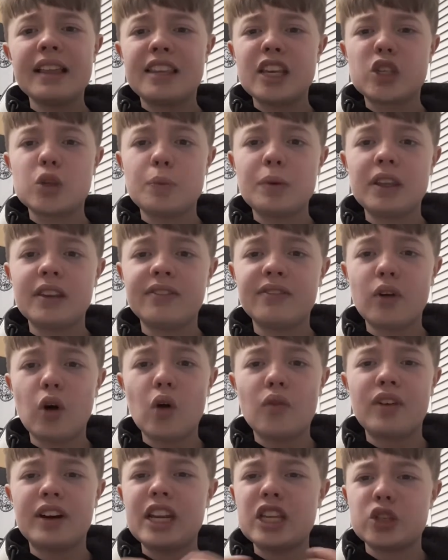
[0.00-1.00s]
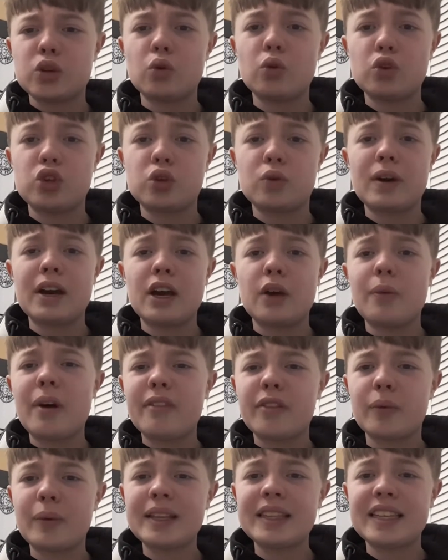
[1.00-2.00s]
This will be the 4th, and it's all square.
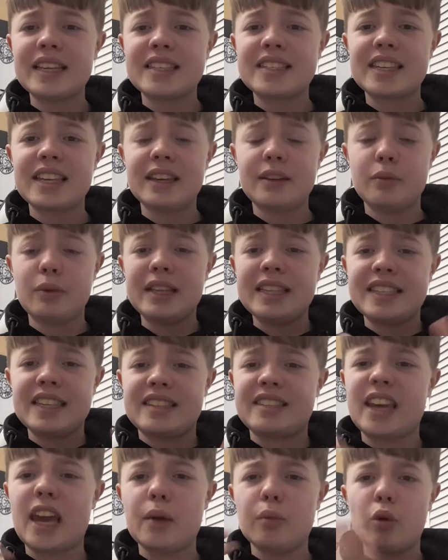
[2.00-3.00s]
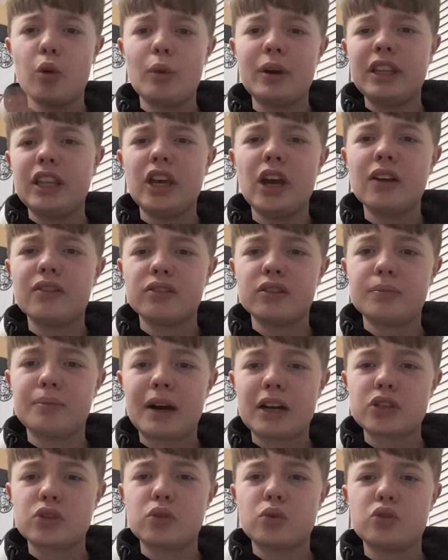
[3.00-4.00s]
Whoever wins this game will win the overall
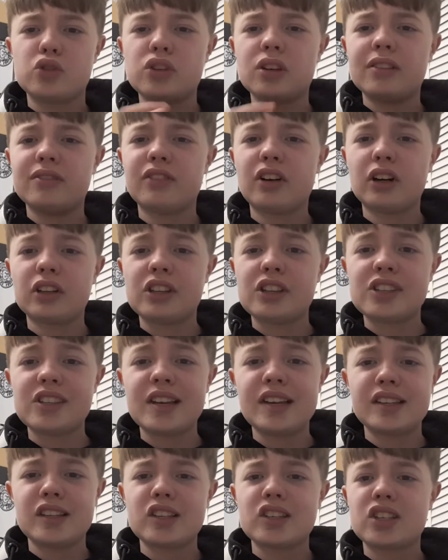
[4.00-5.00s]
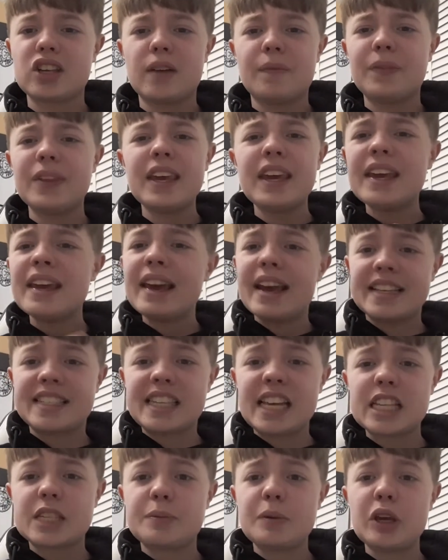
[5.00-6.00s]
battle so far this season. So it's
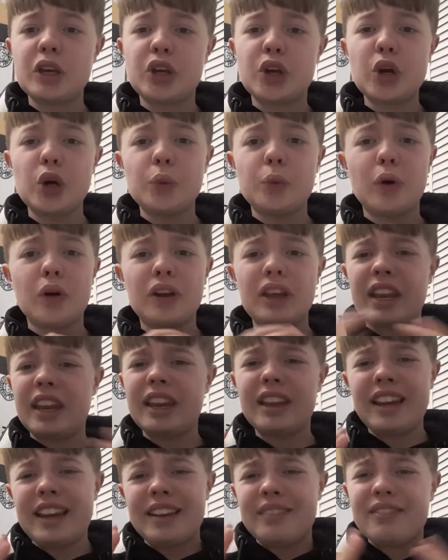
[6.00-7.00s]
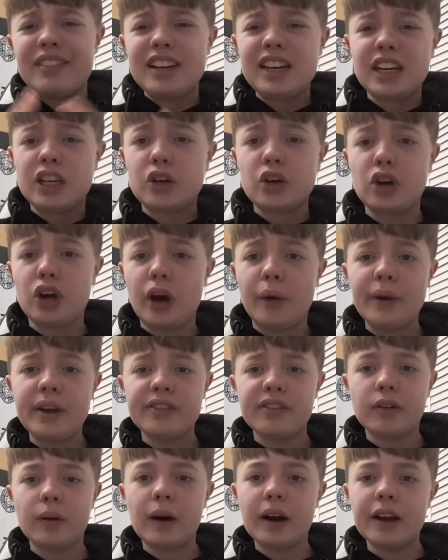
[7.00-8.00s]
set to be a good one, and it really could go
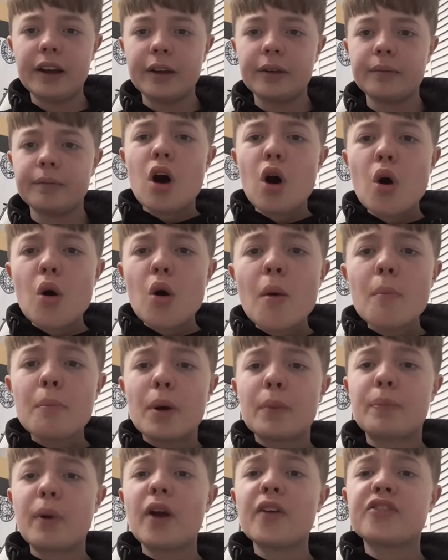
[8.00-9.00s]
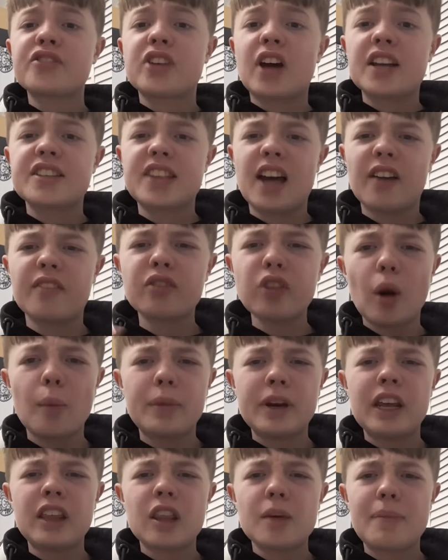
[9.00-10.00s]
either way. But both sides have
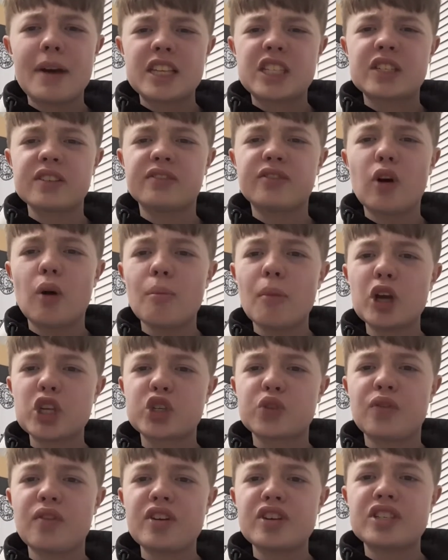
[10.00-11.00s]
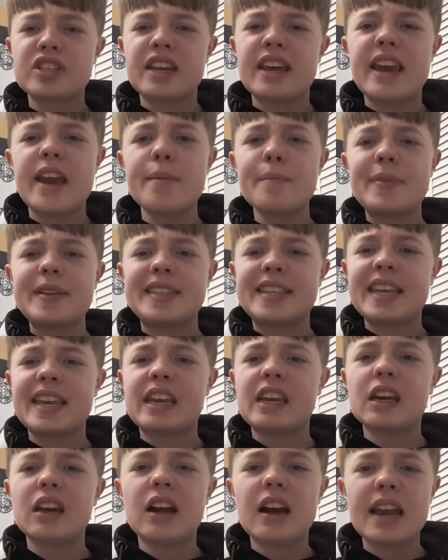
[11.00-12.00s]
not been in the best of form most recently, in
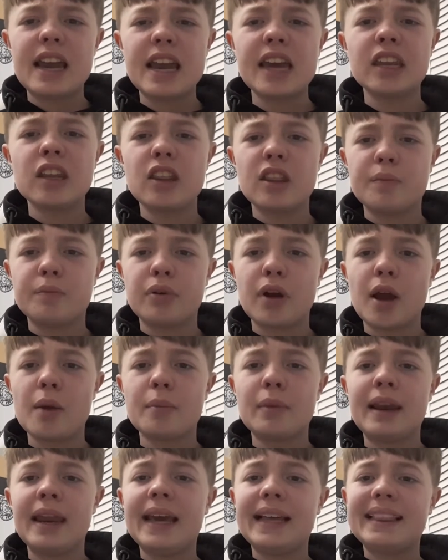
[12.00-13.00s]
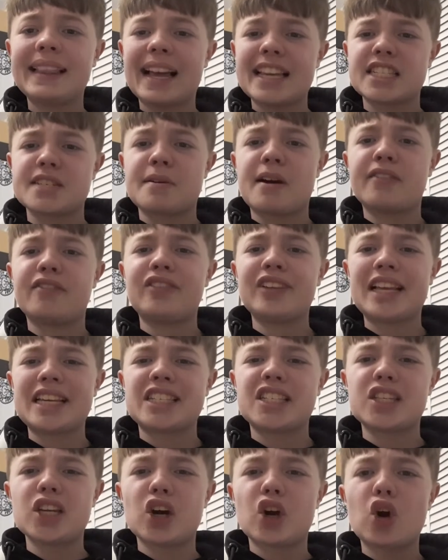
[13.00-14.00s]
particular in the Premier League. Last time out for
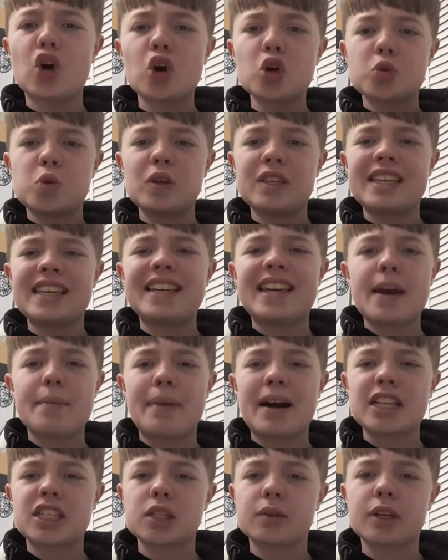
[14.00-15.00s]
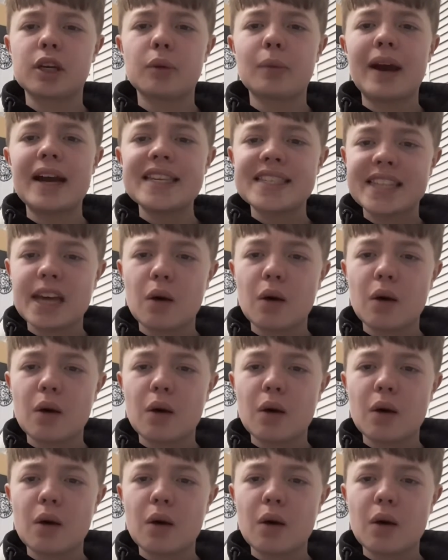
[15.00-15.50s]
Leicester, of course, we did get back to anyways.